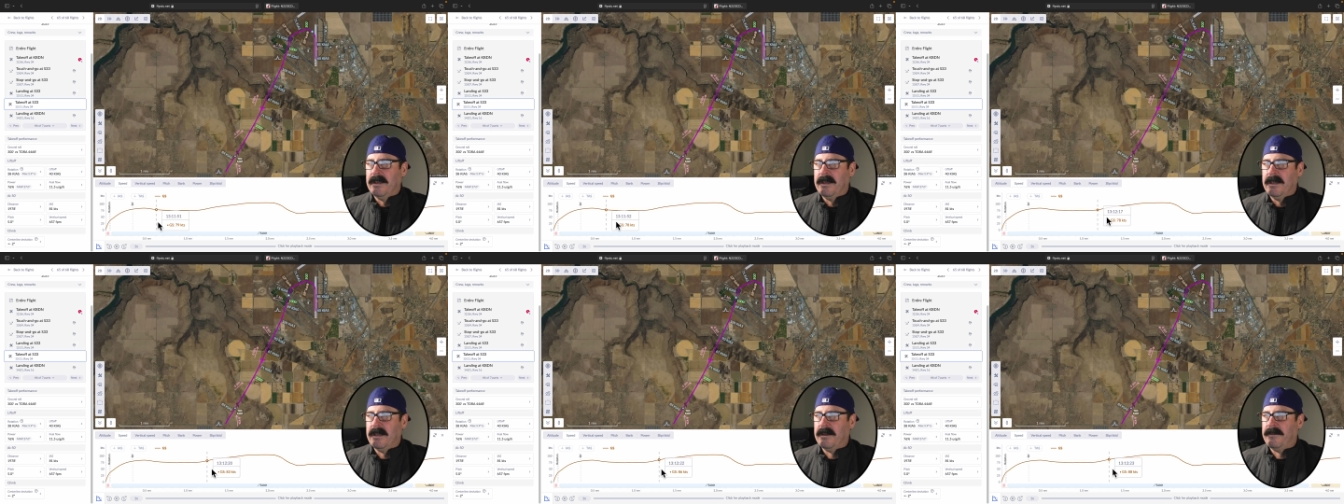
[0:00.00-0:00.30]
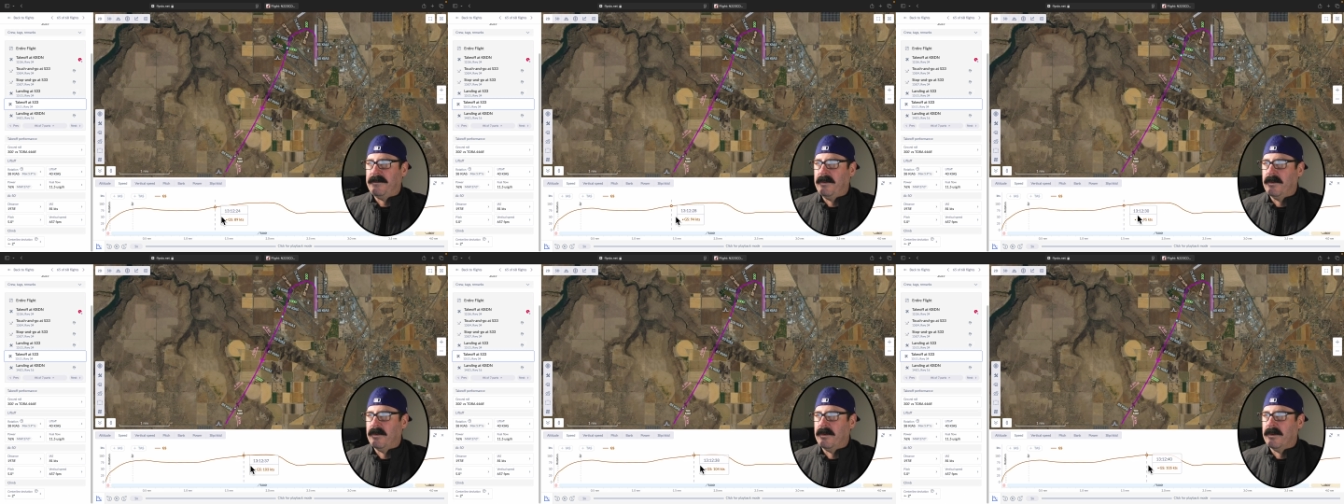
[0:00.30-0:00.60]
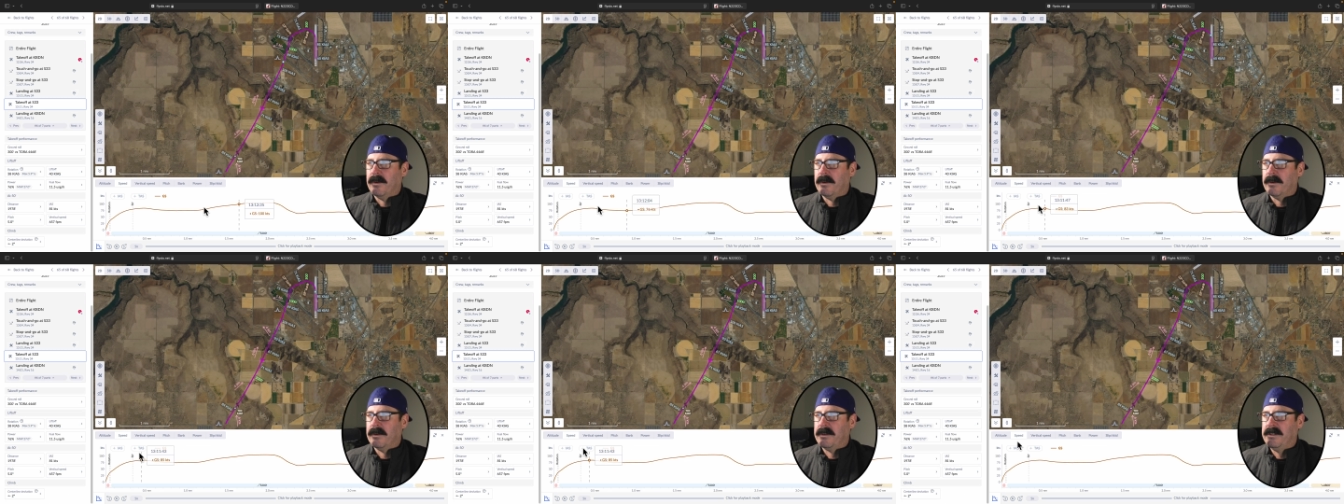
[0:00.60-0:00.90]
If
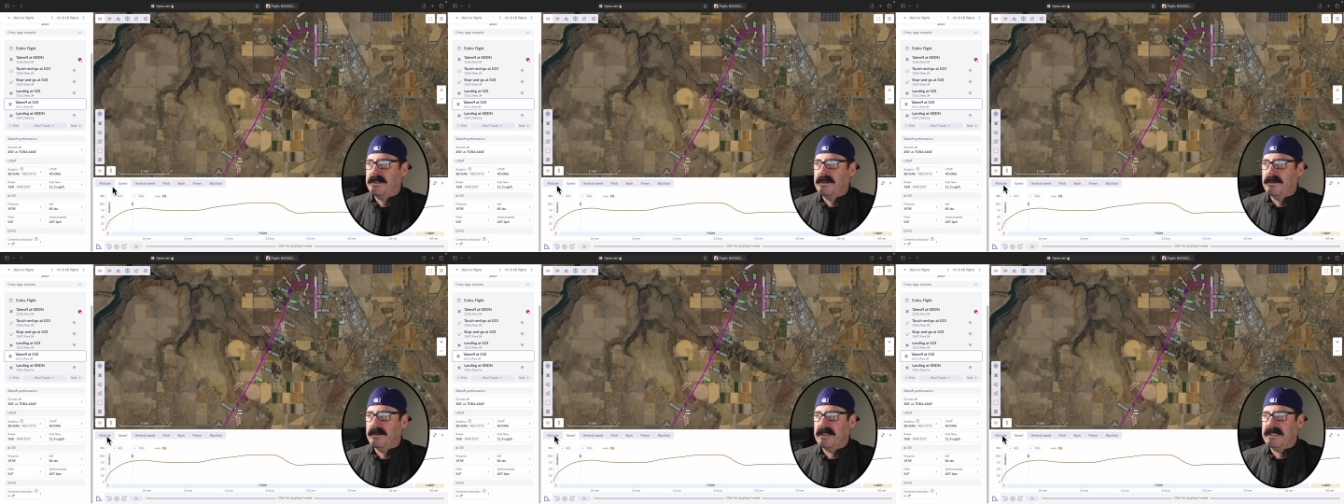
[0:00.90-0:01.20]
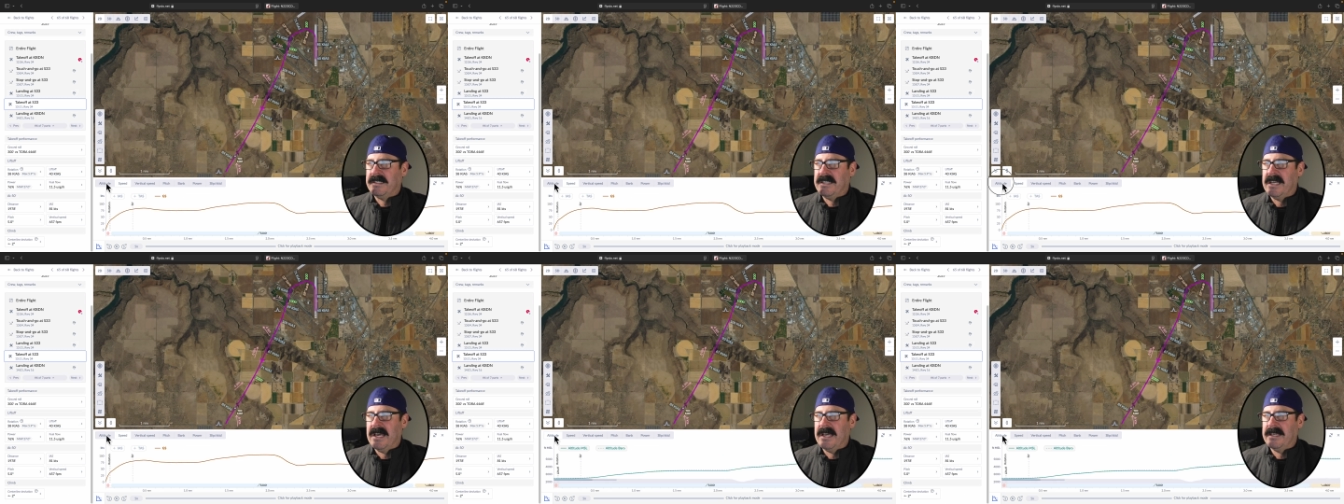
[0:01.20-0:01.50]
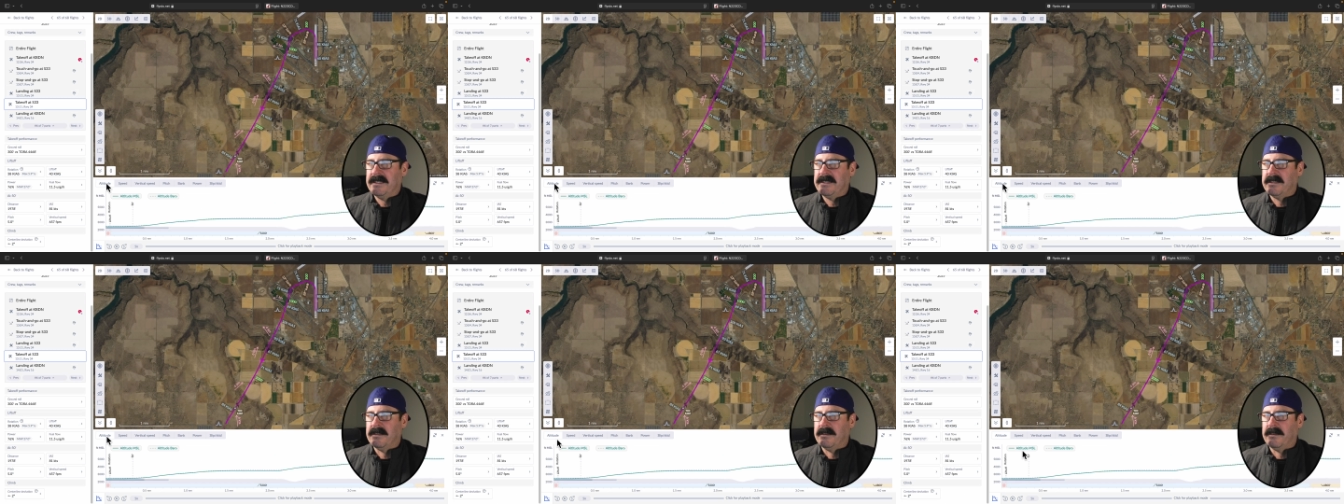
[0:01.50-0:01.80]
you're doing a
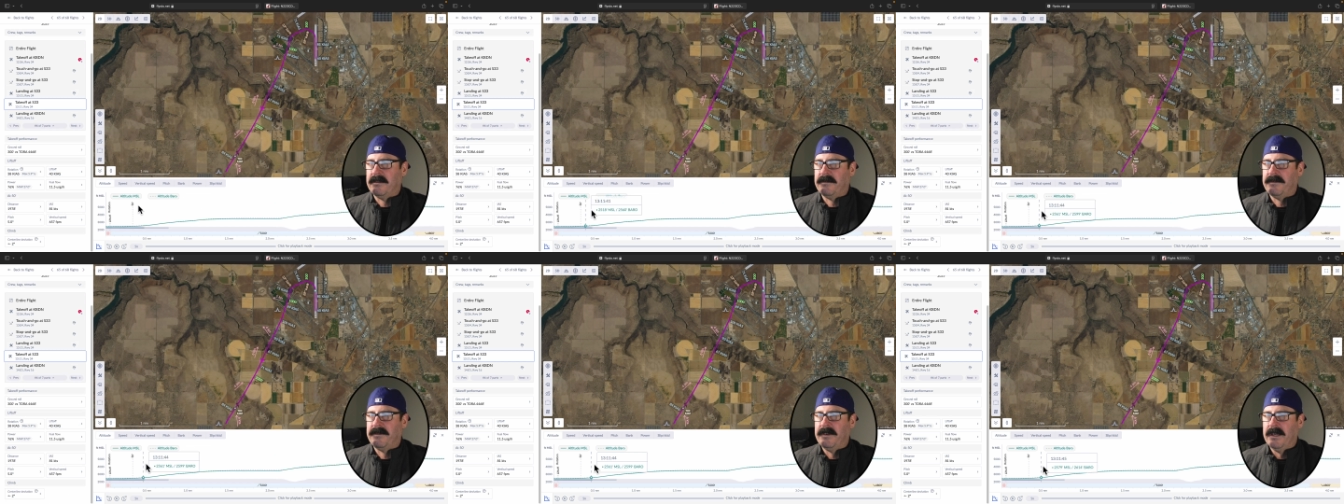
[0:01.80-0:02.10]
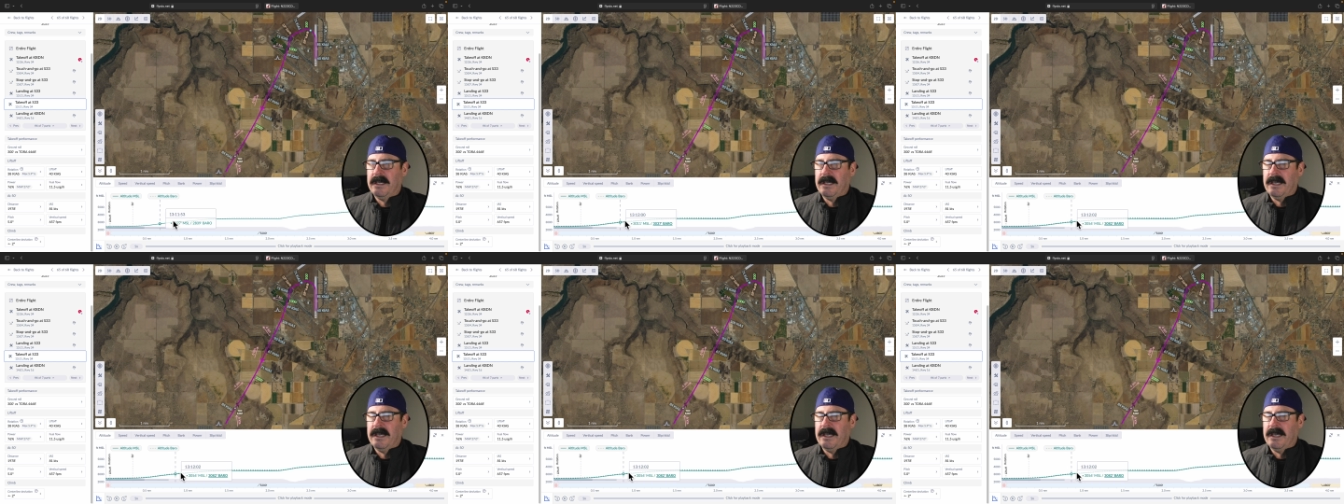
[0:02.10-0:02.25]
test of